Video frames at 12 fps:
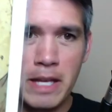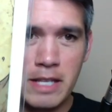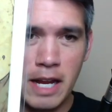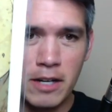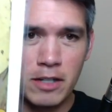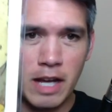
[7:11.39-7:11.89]

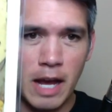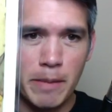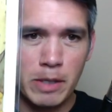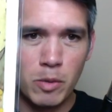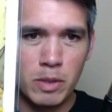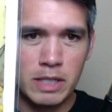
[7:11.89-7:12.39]
Standard
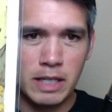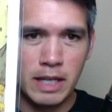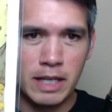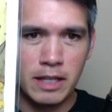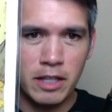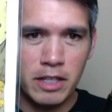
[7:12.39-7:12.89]
Comics once
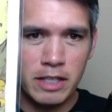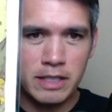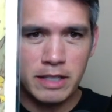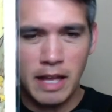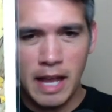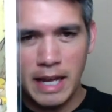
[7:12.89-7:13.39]
again,
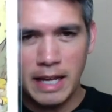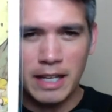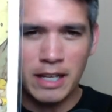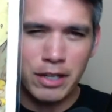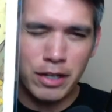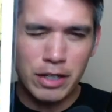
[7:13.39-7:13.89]
looks like
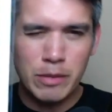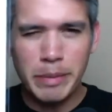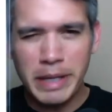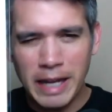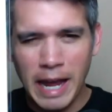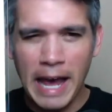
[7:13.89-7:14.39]
it could
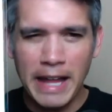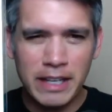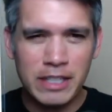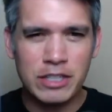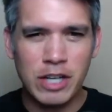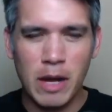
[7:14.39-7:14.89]
be
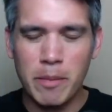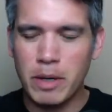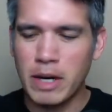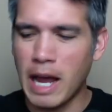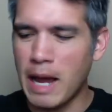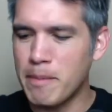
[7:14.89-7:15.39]
Alex
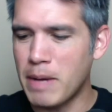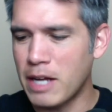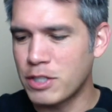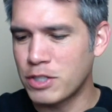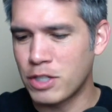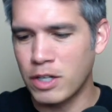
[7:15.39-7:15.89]
Schomburg. I'm
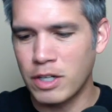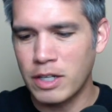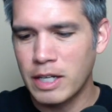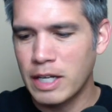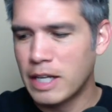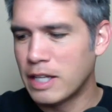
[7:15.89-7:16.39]
not sure.
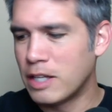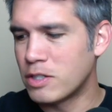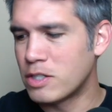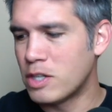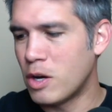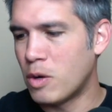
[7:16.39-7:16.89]

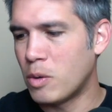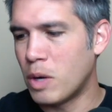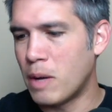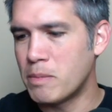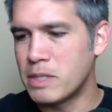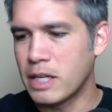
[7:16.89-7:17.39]
There's no
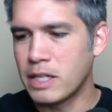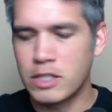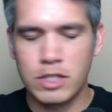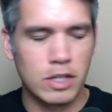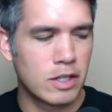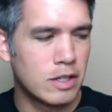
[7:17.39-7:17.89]
um,
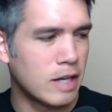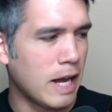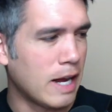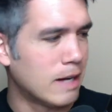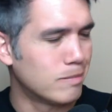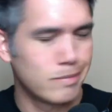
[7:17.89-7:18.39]
signature,
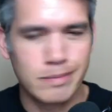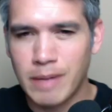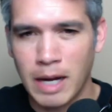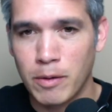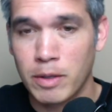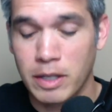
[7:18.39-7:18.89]
and
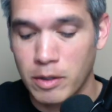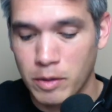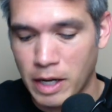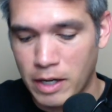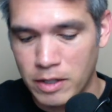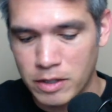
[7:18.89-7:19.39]
I really
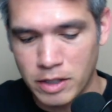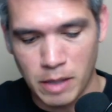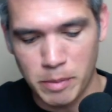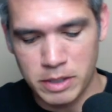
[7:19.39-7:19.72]
don't care to look it up.